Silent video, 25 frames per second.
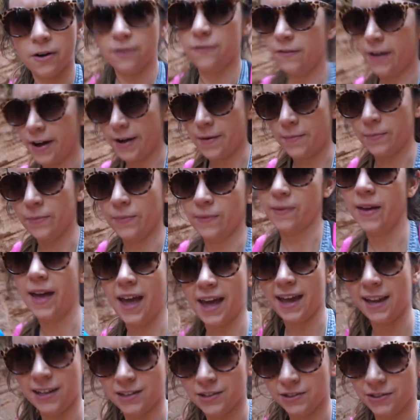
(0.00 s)
of um,
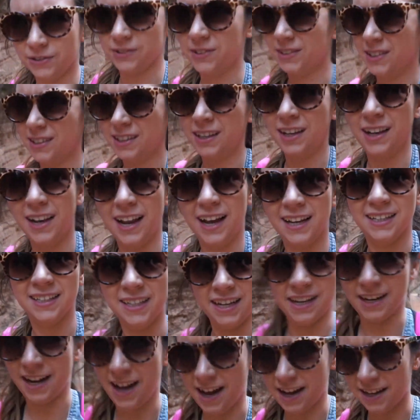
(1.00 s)
Angel's
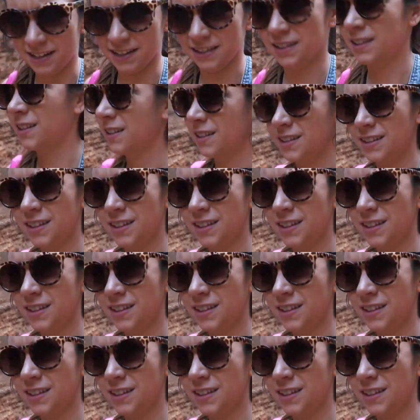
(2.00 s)
Landing, and